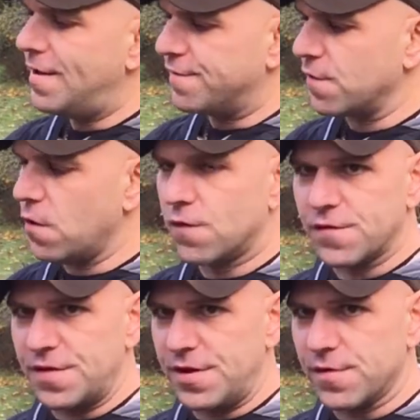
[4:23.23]
So
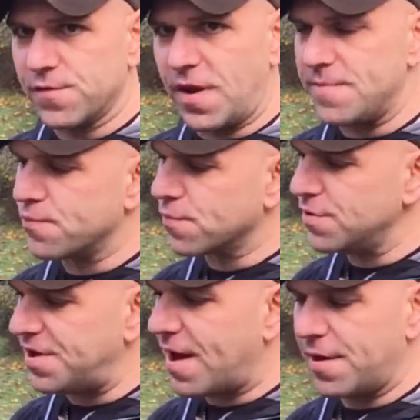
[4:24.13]
over the years, what I've
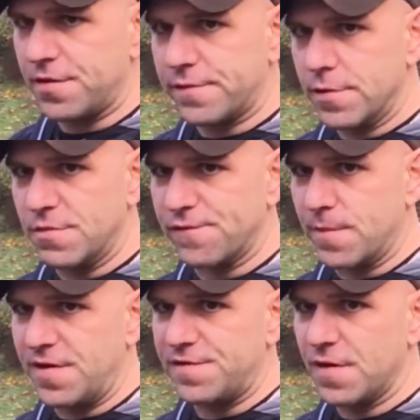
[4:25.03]
really kind of determined for
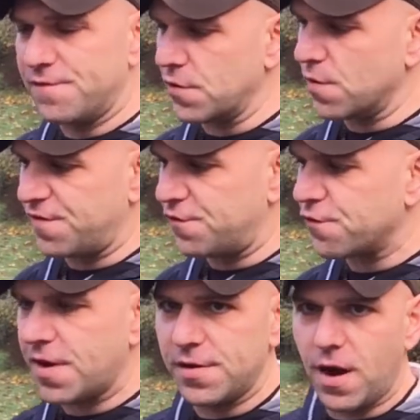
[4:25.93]
myself, there was a
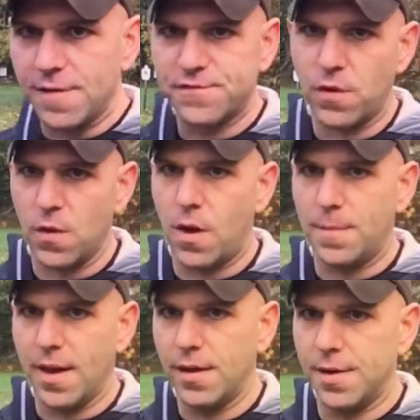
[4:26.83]
trade-off. Do I want
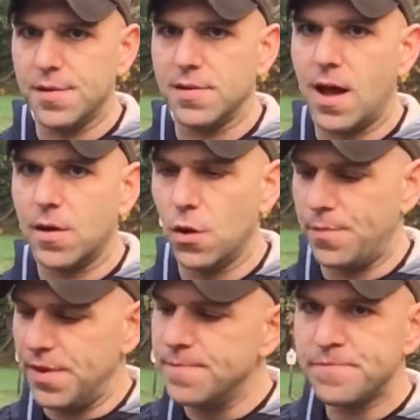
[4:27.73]
my gun to lock
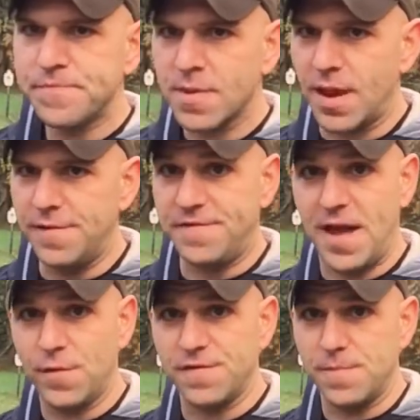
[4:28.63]
open and if
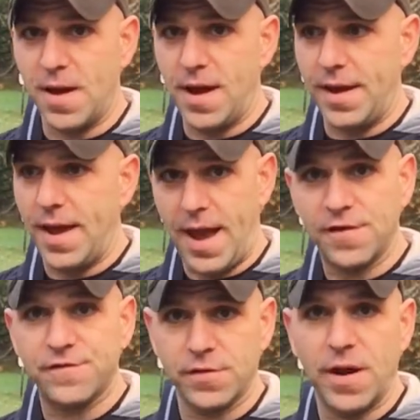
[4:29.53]
that was my
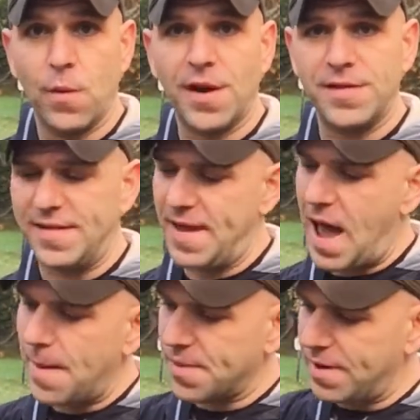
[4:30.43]
answer and I wanted that to
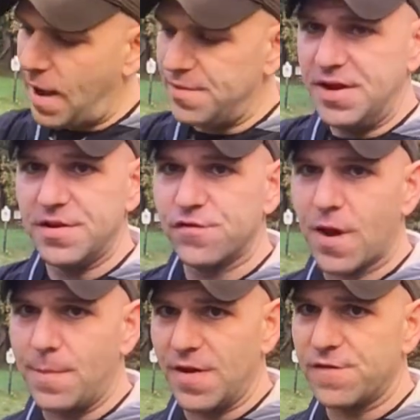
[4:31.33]
happen, I would need to
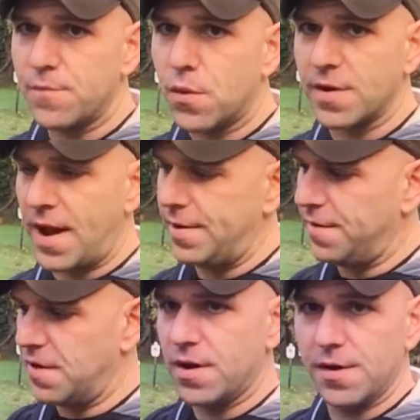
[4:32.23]
drop my support hand
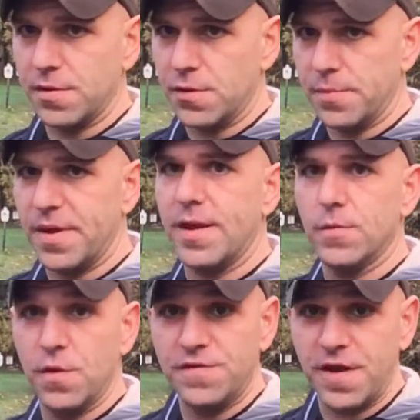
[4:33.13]
on the gun a little bit,
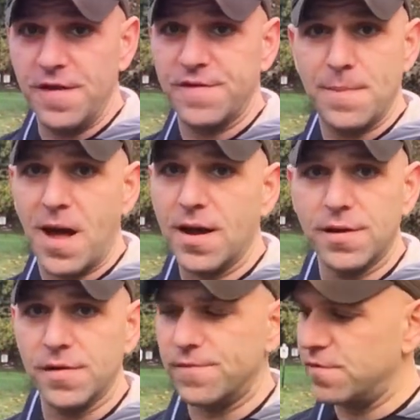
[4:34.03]
in which case I'm not
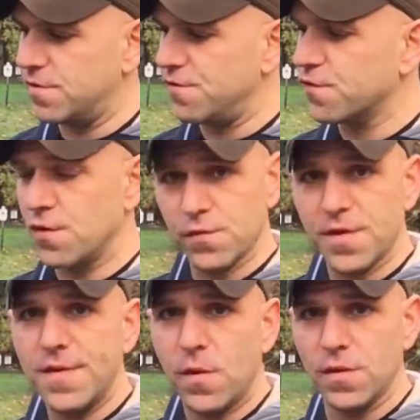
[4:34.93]
going to control the
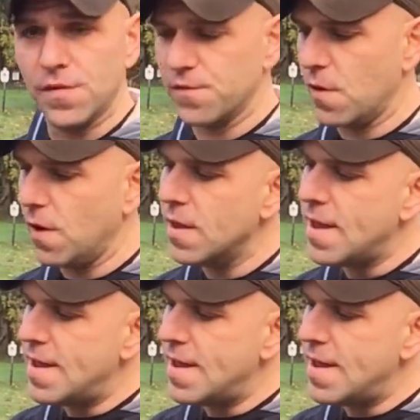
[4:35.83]
recoil as well.